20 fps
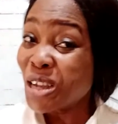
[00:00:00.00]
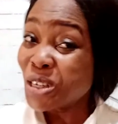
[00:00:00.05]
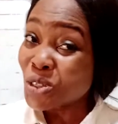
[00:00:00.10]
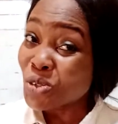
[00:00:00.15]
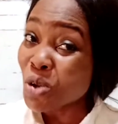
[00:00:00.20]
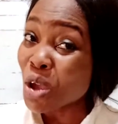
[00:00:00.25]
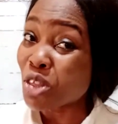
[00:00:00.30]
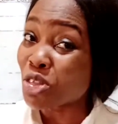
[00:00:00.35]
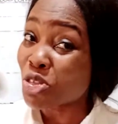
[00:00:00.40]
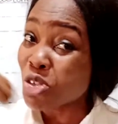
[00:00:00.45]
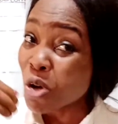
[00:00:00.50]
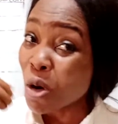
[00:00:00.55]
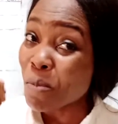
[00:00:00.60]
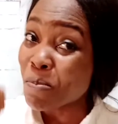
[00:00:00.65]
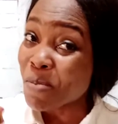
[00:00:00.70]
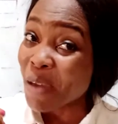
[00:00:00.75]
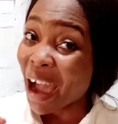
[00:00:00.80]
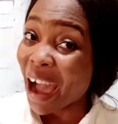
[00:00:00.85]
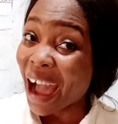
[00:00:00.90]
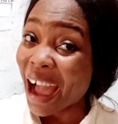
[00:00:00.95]
to
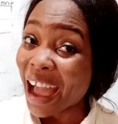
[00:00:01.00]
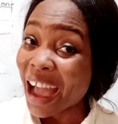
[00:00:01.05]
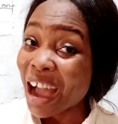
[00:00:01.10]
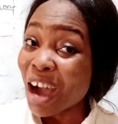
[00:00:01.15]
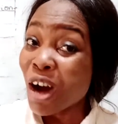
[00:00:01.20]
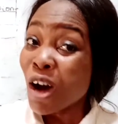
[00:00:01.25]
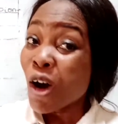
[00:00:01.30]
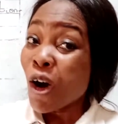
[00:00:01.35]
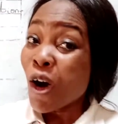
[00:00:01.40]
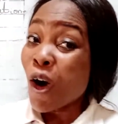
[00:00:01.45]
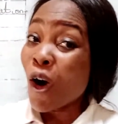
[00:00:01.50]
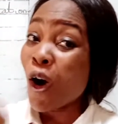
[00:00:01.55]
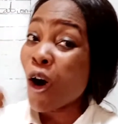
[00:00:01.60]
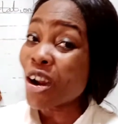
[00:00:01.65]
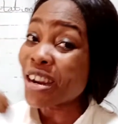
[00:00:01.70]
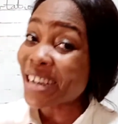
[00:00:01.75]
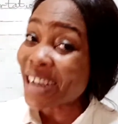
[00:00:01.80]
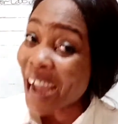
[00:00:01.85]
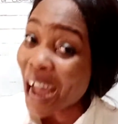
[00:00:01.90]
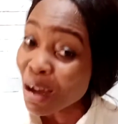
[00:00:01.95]
Ethiopia
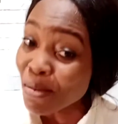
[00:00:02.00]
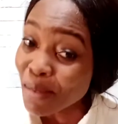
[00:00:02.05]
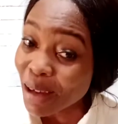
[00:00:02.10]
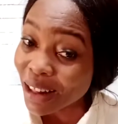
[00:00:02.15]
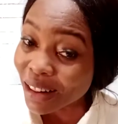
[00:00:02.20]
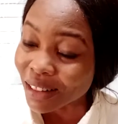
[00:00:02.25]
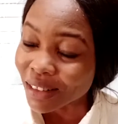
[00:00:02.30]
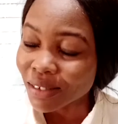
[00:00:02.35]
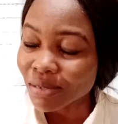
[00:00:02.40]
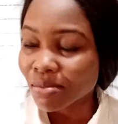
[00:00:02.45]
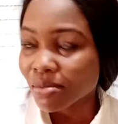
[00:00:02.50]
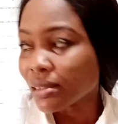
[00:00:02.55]
on camel?